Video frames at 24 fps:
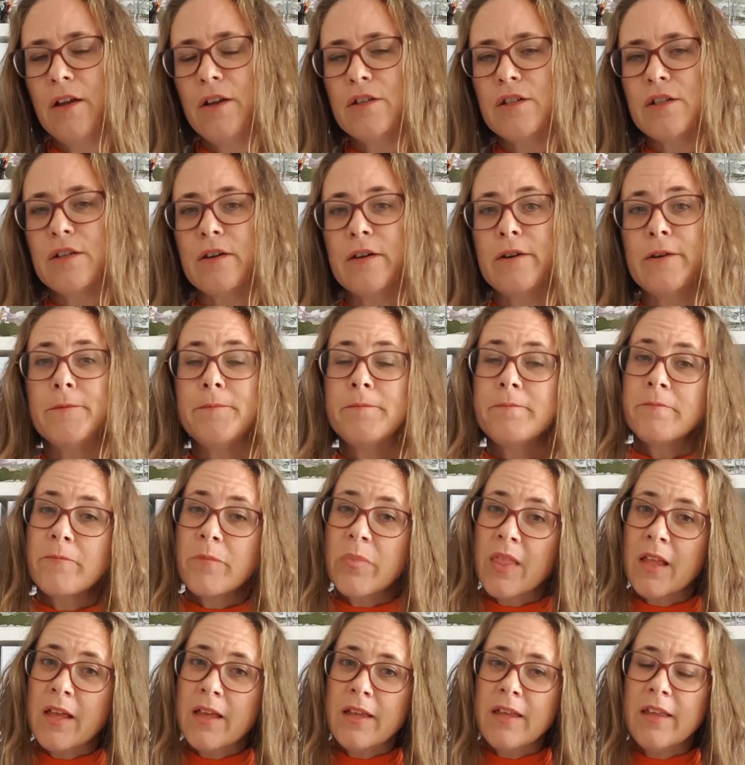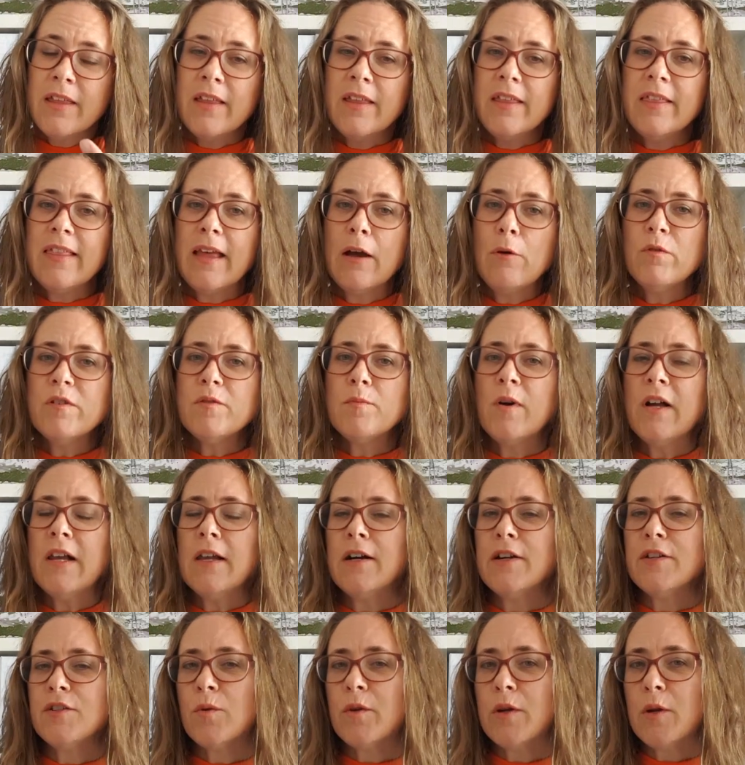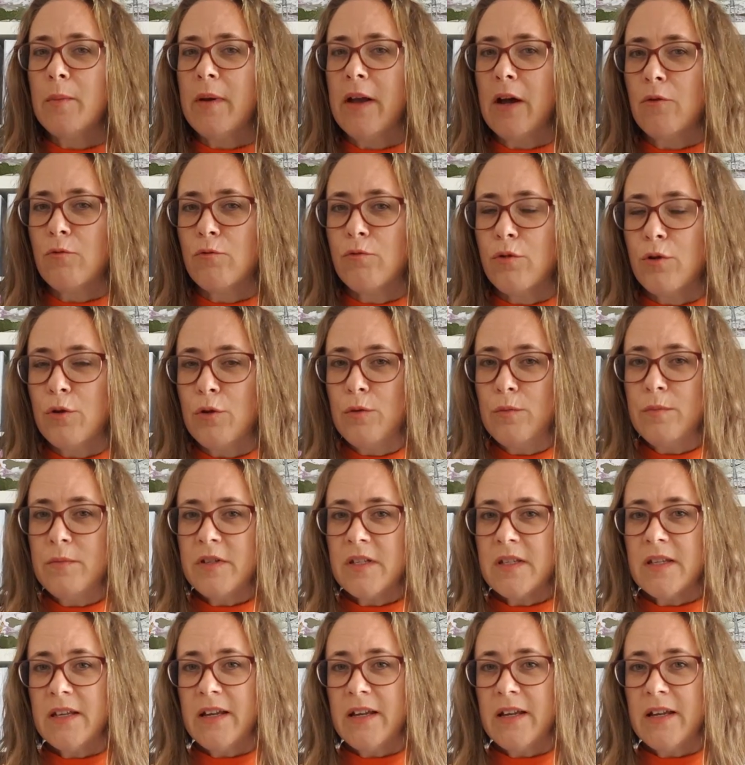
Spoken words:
So that was my last one about rooms.